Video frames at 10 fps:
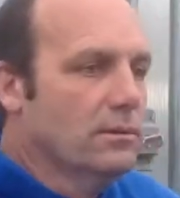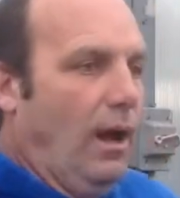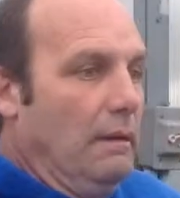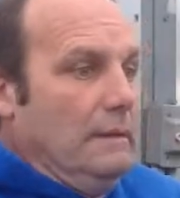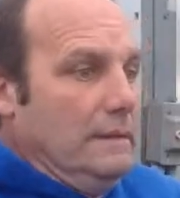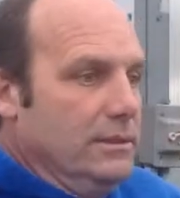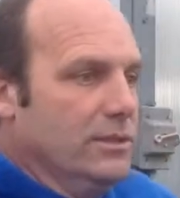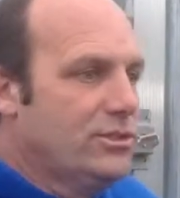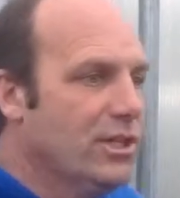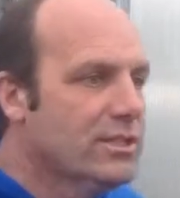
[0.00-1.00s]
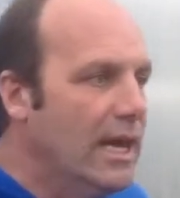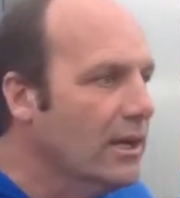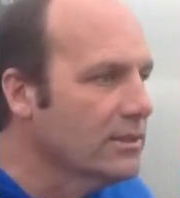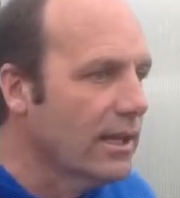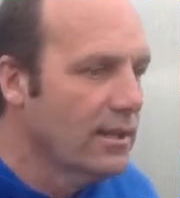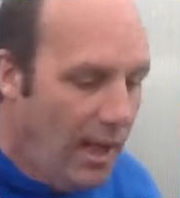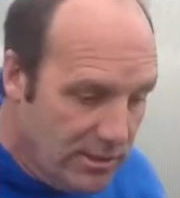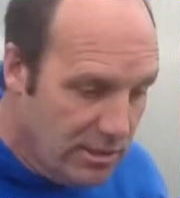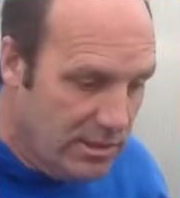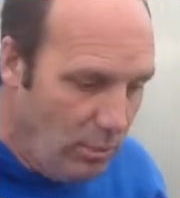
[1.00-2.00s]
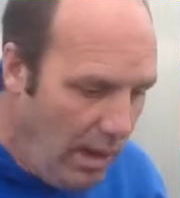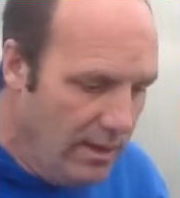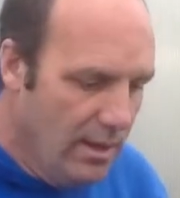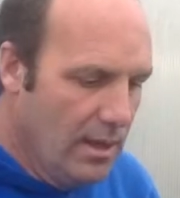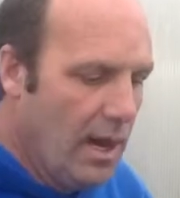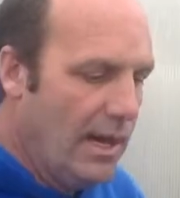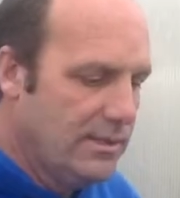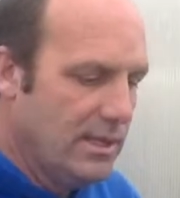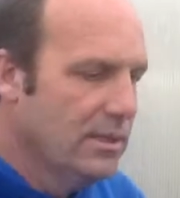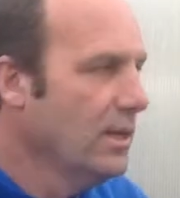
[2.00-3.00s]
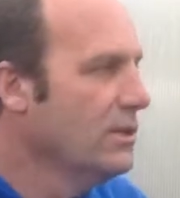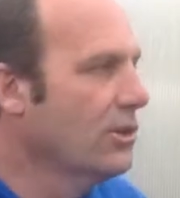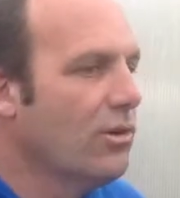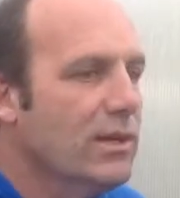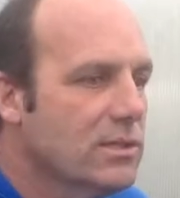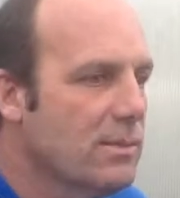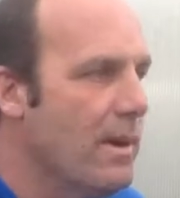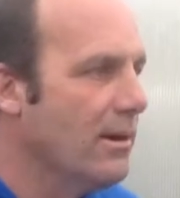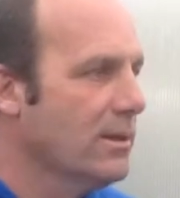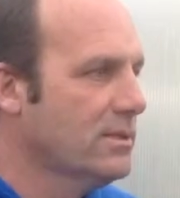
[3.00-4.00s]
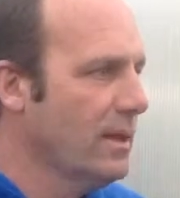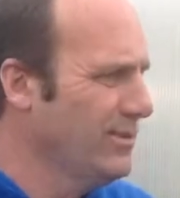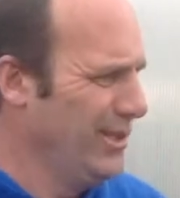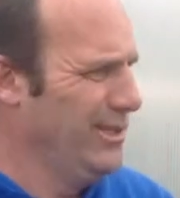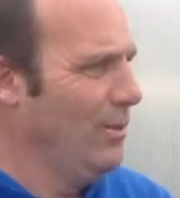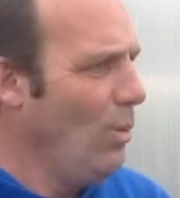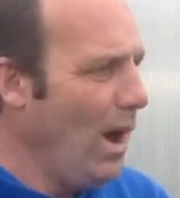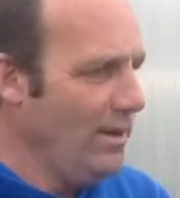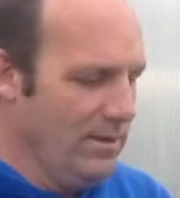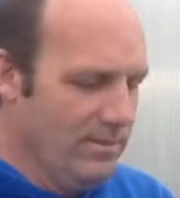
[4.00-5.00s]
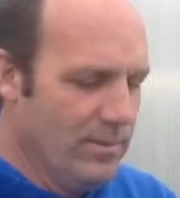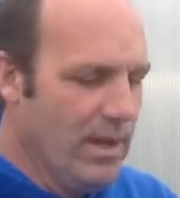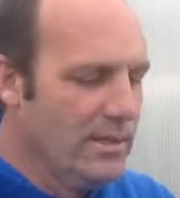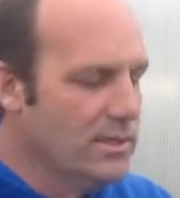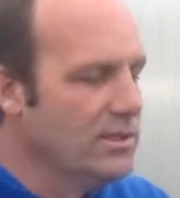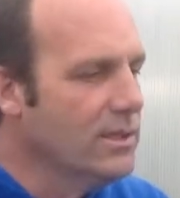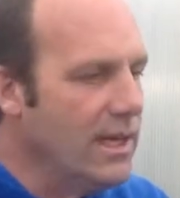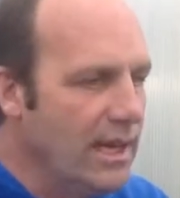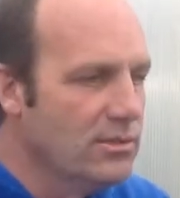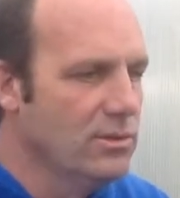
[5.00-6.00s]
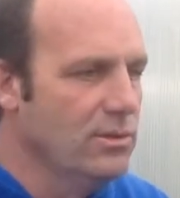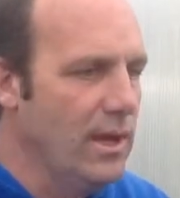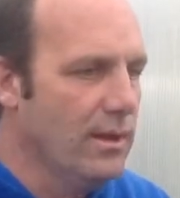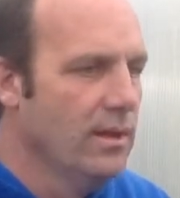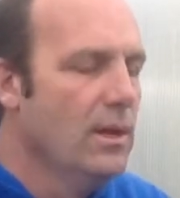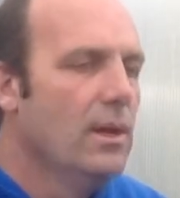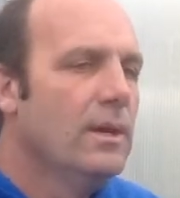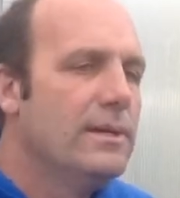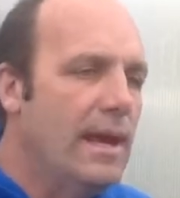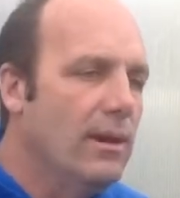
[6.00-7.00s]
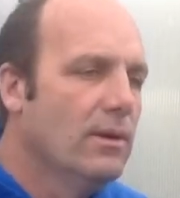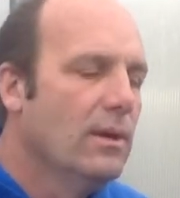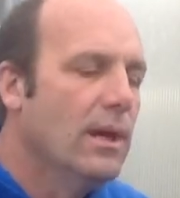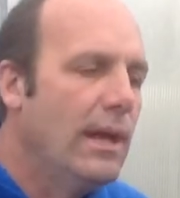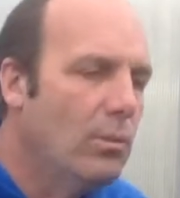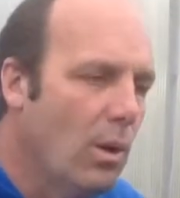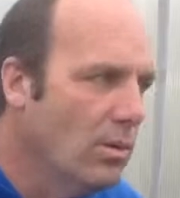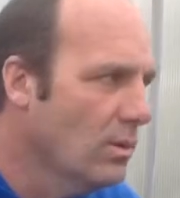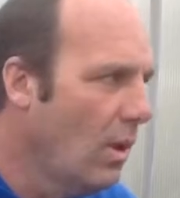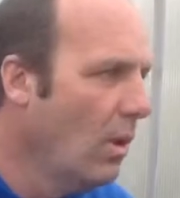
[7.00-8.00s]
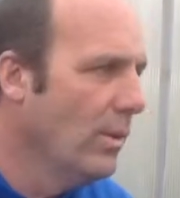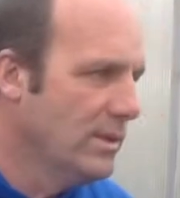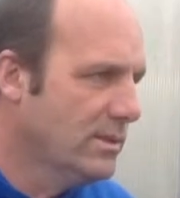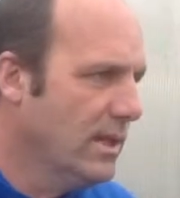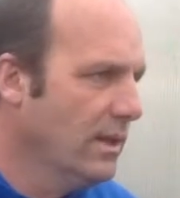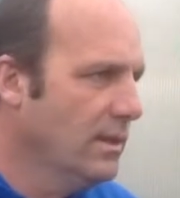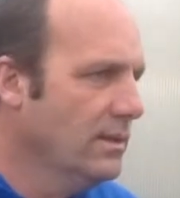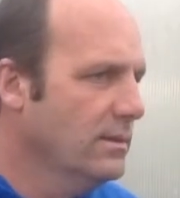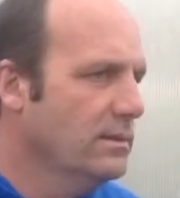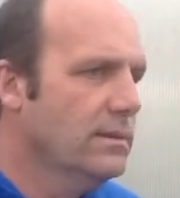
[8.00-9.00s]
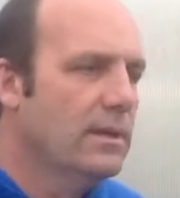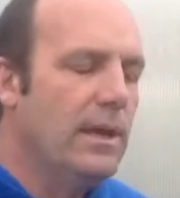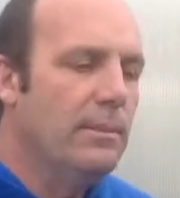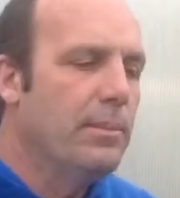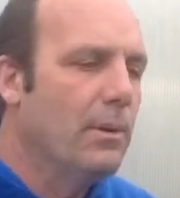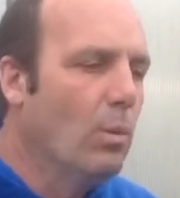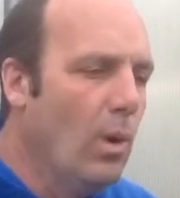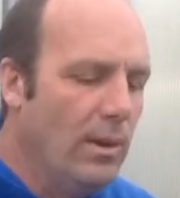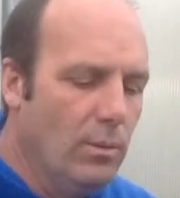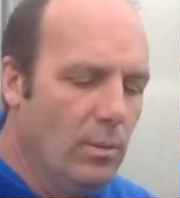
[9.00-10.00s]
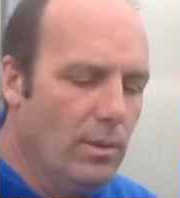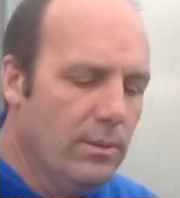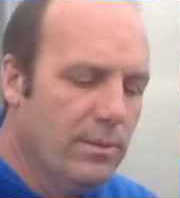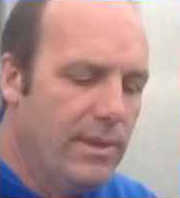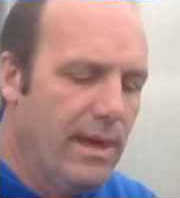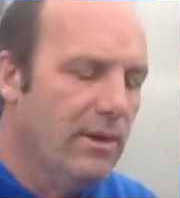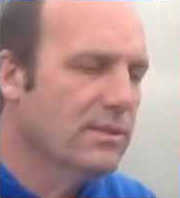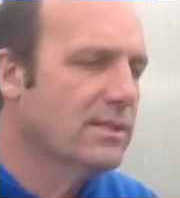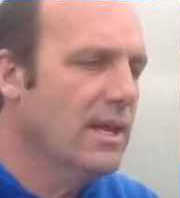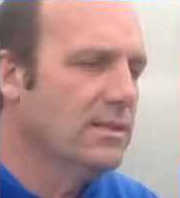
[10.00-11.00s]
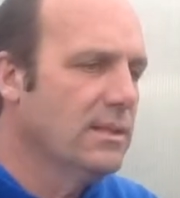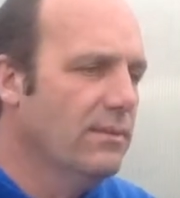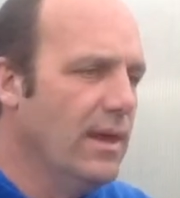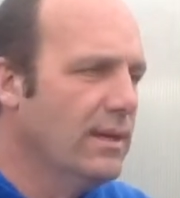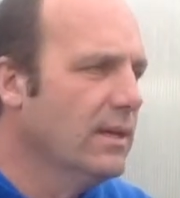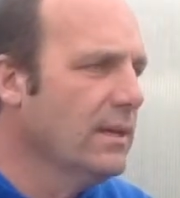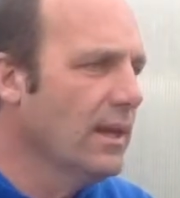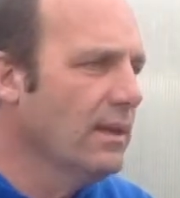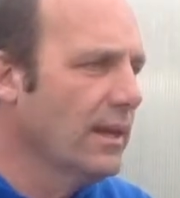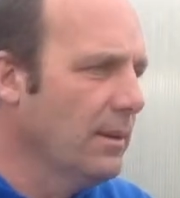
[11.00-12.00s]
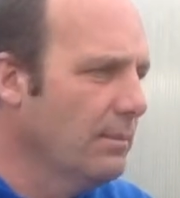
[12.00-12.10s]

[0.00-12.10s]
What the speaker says: "Oh, you just killed it." And she said, "What?" I said, "You crushed the meristem." She said, "What?" I said, "You can't do that." Now, it won't always kill it, but what they are sensitive. They can get like